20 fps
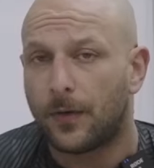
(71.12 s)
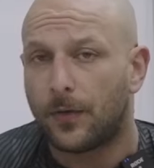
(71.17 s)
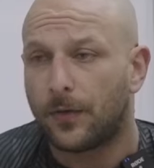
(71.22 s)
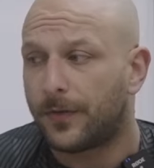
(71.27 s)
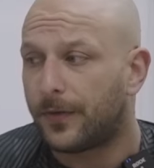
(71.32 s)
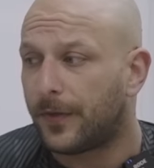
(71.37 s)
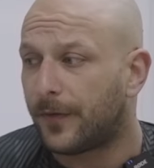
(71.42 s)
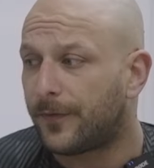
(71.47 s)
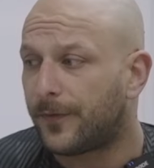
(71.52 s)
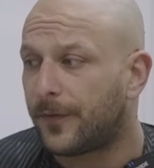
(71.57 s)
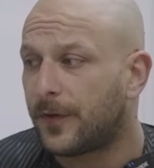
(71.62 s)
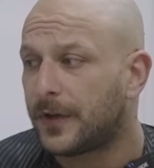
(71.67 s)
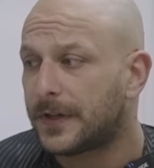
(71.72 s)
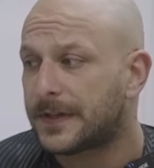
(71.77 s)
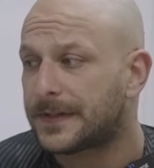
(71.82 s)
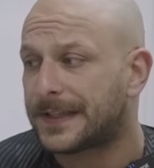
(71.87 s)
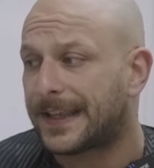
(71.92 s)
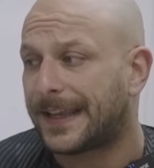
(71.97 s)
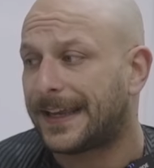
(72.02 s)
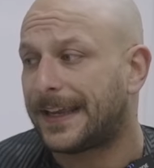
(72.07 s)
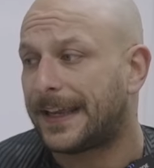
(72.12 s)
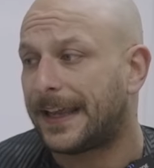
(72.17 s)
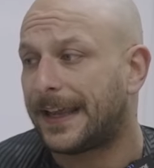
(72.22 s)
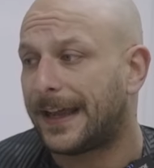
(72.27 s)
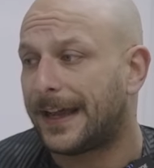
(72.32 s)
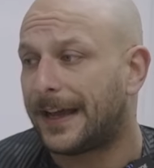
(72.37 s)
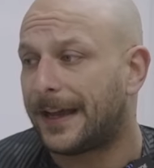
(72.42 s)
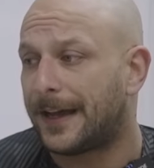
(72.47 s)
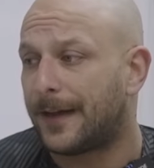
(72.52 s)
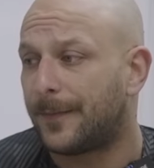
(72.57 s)
The first thing
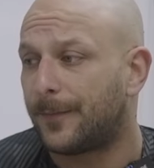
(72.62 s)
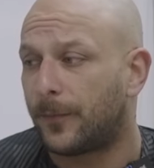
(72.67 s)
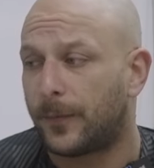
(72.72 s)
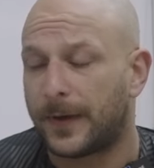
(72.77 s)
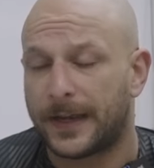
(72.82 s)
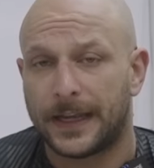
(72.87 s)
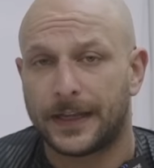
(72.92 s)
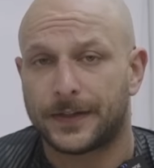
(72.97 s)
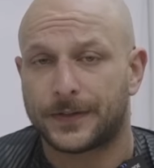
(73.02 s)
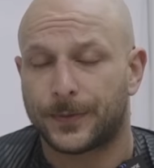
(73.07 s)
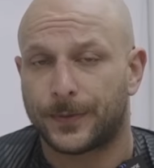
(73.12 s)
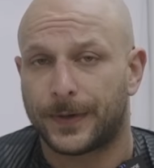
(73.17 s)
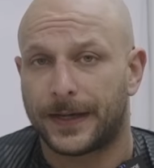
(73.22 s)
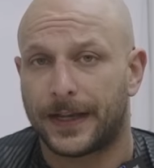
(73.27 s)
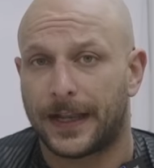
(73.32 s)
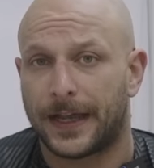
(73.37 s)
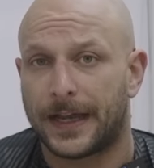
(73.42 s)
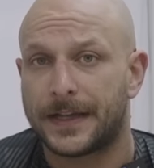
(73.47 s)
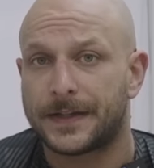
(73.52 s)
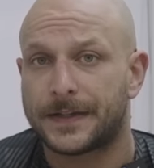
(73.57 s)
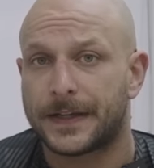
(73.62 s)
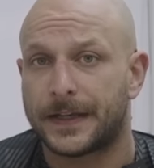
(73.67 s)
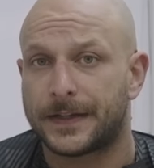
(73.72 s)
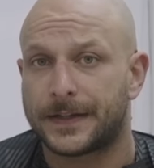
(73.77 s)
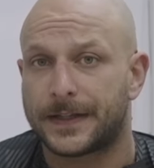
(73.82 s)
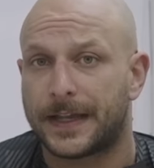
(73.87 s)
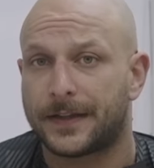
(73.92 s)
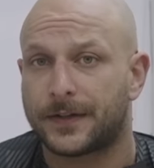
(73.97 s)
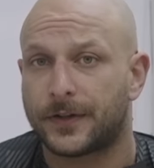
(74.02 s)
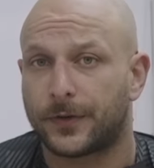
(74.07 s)
we need to realize
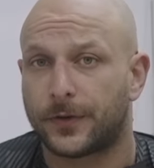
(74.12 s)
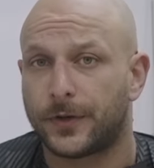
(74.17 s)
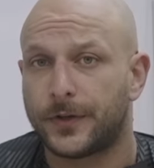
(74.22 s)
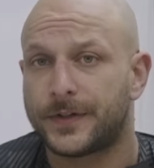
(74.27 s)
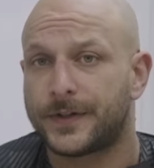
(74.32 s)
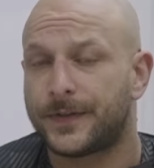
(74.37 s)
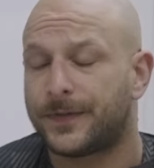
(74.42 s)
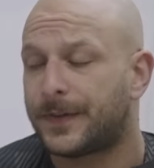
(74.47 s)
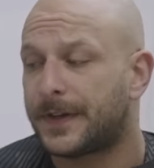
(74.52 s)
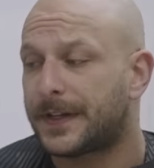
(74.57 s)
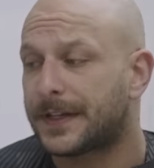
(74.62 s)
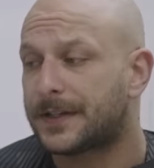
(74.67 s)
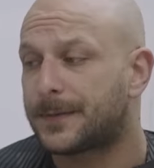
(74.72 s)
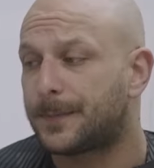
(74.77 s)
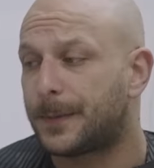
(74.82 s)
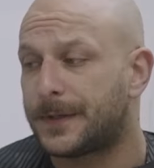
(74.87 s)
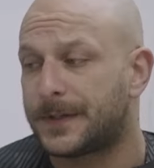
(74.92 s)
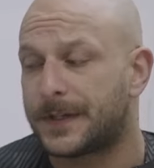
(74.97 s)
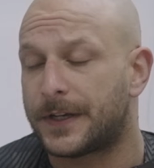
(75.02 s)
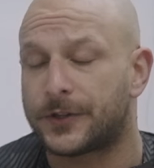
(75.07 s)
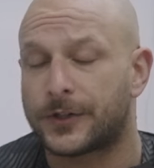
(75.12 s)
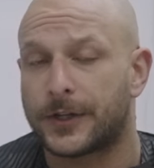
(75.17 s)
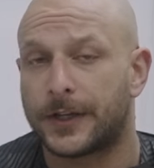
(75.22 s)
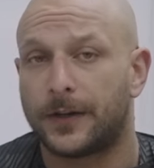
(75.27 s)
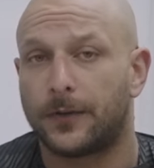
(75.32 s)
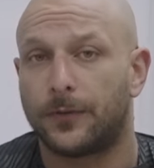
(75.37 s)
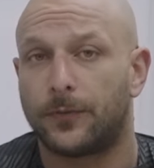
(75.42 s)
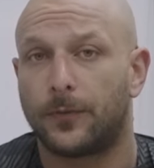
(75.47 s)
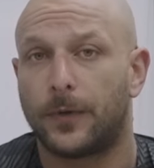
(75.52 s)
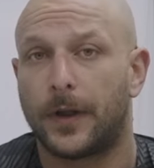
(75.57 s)
is that the crucifix
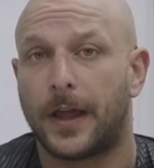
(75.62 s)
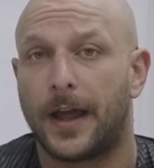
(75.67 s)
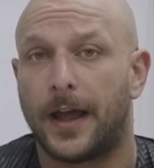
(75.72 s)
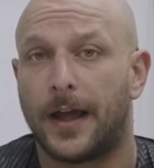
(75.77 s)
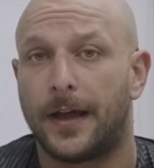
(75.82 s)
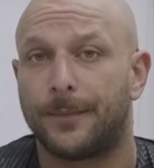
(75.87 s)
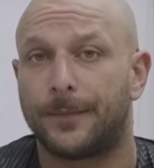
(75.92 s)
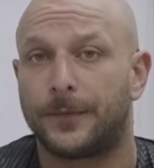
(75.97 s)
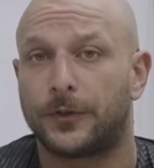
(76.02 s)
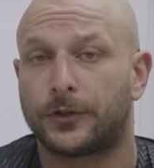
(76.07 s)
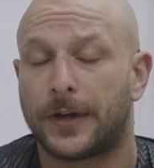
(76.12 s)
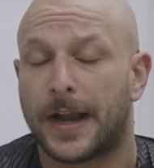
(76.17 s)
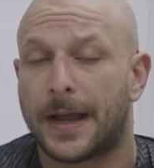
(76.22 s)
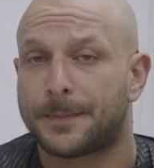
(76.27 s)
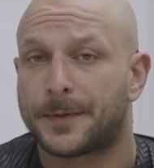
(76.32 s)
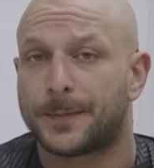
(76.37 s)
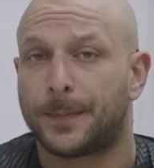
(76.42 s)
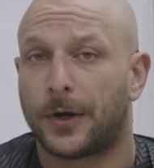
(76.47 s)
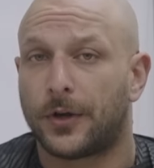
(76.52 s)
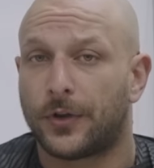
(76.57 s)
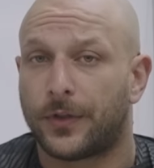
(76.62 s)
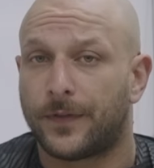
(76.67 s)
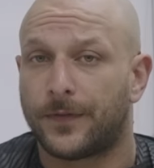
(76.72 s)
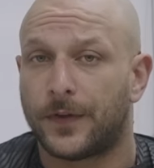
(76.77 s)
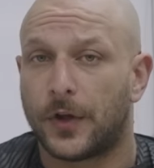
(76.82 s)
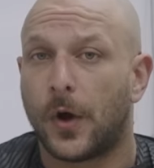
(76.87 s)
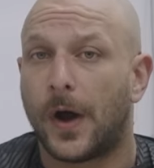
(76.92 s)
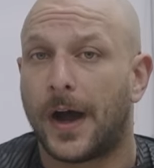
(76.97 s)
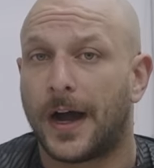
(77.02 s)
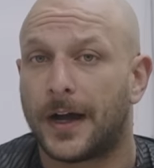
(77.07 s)
position traps both of
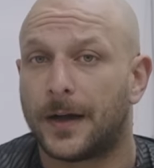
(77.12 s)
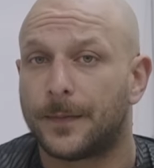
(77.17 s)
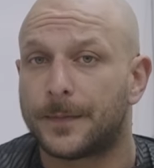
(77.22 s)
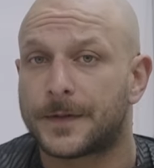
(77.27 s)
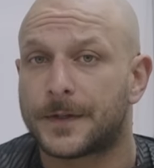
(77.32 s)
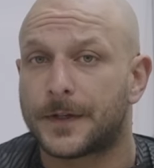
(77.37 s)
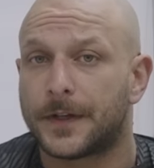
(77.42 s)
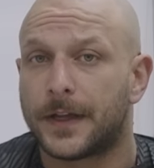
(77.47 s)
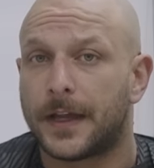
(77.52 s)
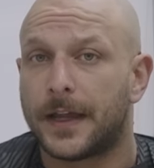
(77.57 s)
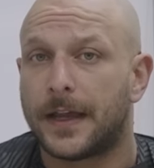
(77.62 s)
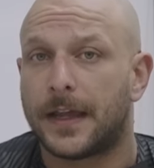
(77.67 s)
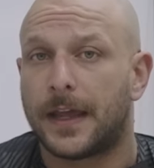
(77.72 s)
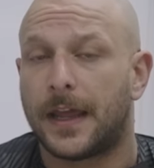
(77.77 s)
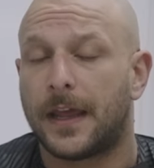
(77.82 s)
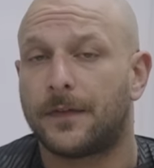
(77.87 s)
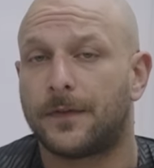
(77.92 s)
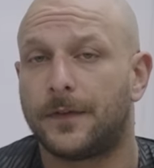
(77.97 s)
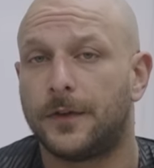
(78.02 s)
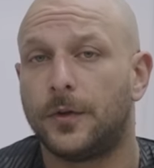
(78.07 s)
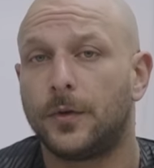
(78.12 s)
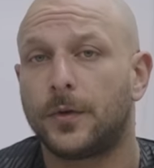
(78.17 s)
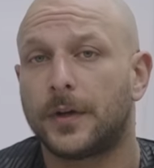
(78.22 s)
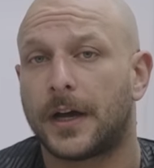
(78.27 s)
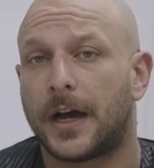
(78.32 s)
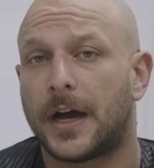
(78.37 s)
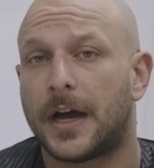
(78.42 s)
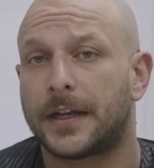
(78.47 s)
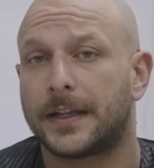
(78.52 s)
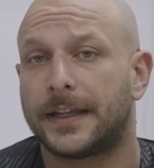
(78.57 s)
your arms. If you
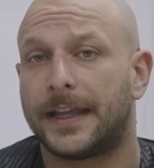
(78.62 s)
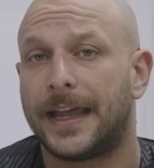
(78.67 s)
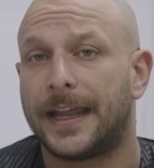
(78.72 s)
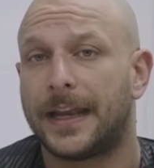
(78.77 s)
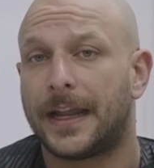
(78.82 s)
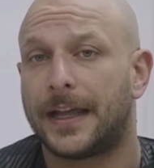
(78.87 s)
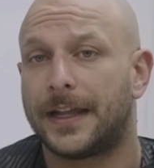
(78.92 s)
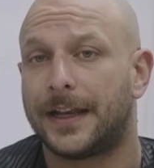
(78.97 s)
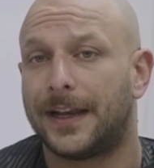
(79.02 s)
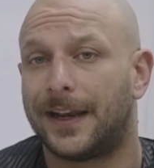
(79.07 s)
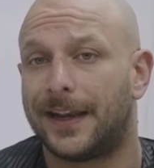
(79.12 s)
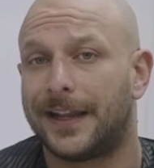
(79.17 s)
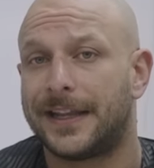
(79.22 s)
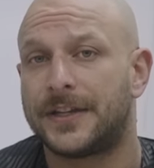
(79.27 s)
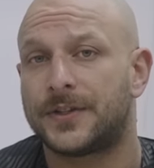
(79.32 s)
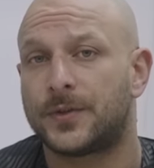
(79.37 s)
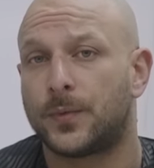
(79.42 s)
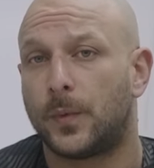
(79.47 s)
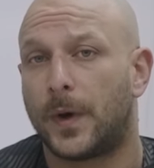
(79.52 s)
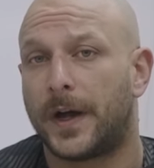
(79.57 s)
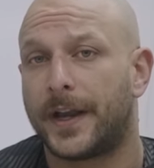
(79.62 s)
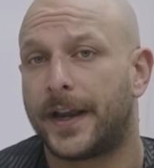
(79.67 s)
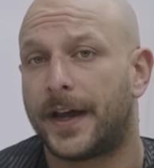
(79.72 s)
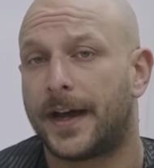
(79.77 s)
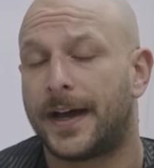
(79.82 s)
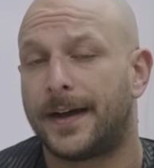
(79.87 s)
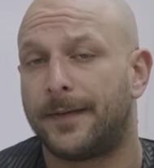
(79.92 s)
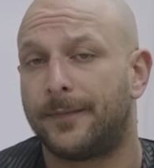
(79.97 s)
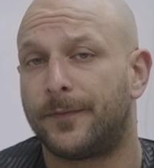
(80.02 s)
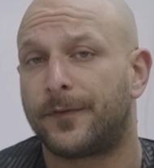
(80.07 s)
can't get at least one
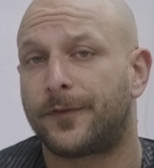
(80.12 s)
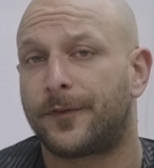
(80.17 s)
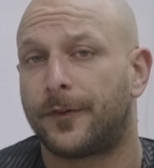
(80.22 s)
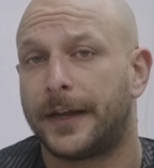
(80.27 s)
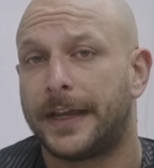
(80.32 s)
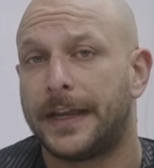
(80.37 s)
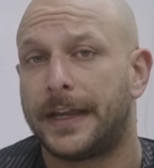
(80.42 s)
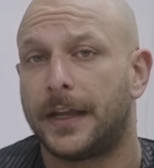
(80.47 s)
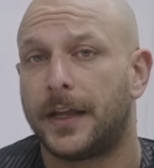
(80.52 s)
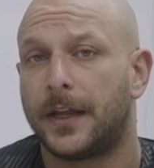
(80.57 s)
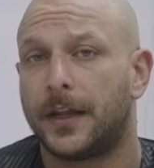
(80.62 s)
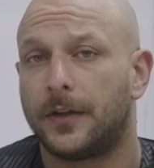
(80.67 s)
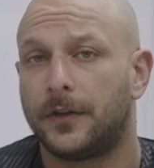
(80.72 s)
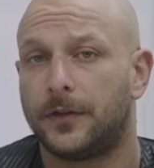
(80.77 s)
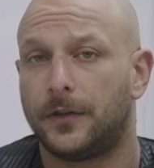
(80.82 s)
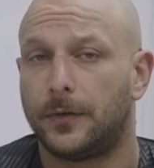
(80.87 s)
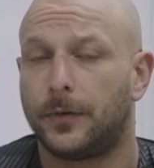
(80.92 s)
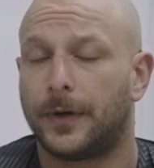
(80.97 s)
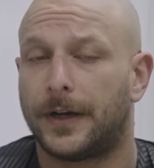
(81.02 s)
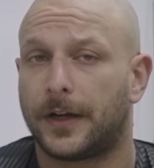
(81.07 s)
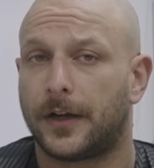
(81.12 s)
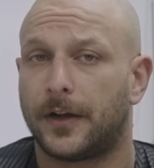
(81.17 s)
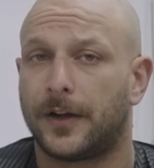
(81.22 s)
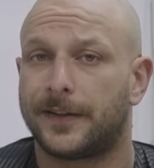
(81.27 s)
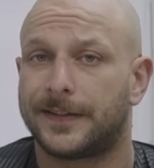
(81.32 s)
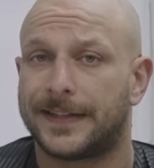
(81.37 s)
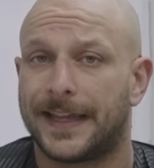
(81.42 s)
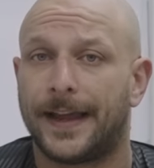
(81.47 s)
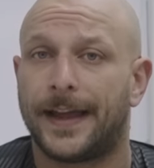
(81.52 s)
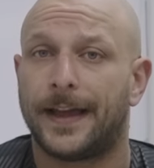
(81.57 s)
arm free, you are
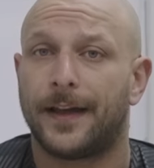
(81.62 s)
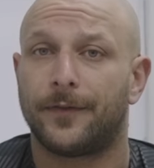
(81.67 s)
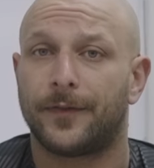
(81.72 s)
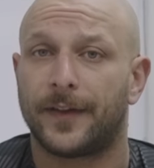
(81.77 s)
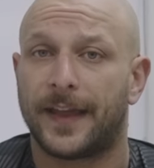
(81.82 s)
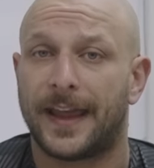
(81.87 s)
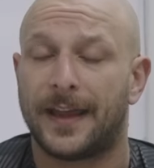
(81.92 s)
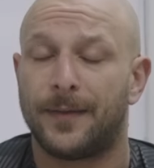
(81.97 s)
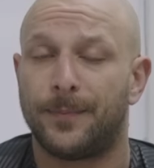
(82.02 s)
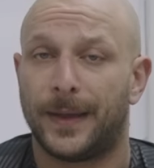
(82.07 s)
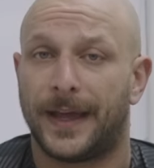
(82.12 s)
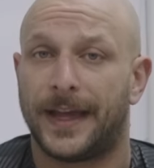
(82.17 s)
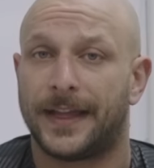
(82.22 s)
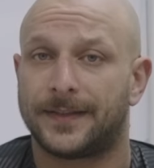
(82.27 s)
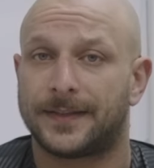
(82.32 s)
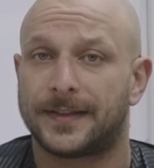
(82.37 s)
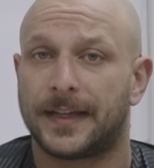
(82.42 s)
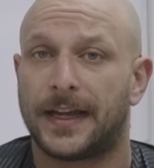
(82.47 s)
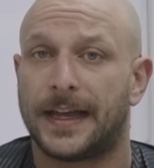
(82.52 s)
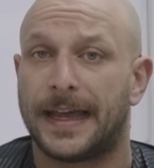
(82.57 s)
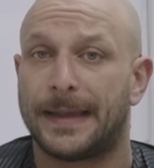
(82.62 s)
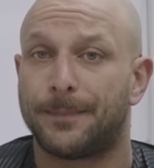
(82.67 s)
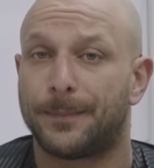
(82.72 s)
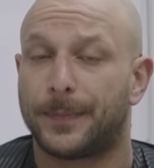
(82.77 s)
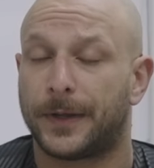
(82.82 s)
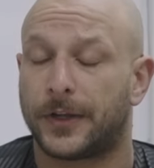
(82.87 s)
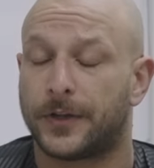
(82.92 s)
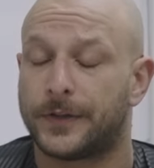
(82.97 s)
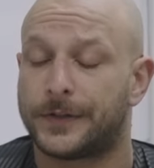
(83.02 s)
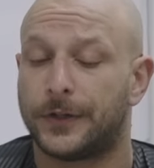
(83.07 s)
going to have a bad time
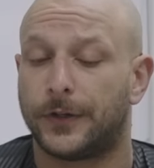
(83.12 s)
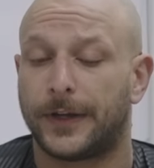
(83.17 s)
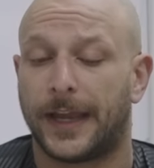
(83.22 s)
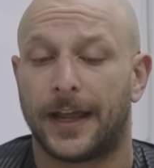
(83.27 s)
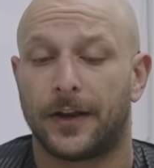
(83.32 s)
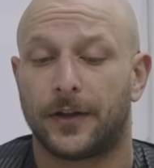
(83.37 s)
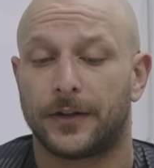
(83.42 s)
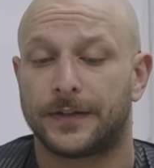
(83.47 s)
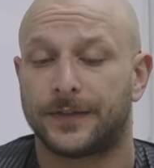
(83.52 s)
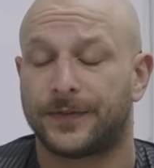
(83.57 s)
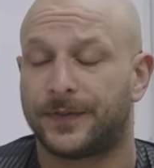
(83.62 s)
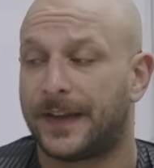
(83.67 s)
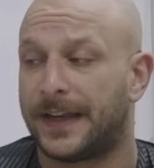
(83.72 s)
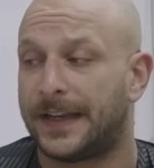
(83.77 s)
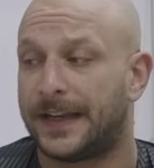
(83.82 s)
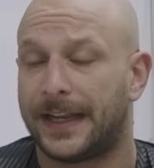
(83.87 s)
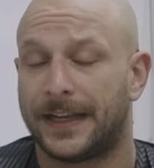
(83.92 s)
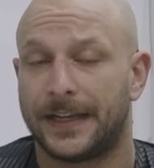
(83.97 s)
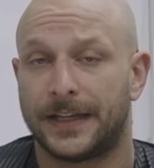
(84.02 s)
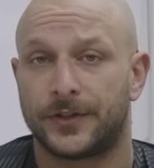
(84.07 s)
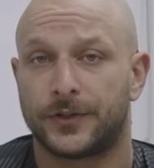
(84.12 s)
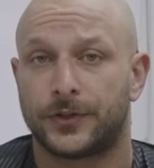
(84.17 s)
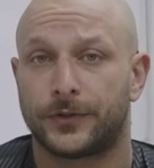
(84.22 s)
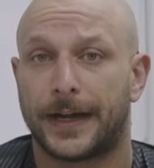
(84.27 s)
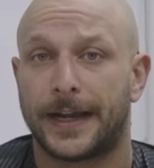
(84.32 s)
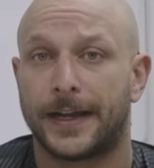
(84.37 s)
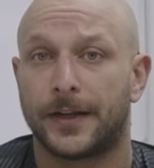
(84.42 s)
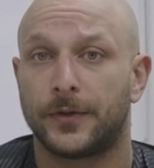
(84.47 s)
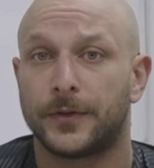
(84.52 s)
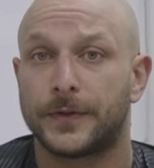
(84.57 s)
because you cannot defend any
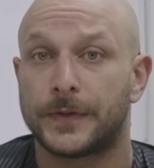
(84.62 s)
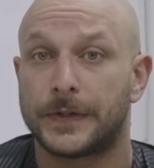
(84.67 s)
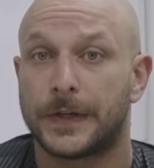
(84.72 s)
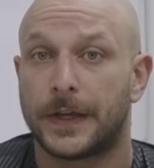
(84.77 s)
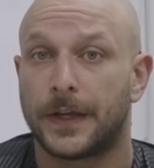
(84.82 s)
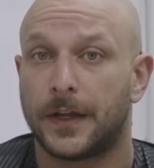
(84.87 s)
strangles,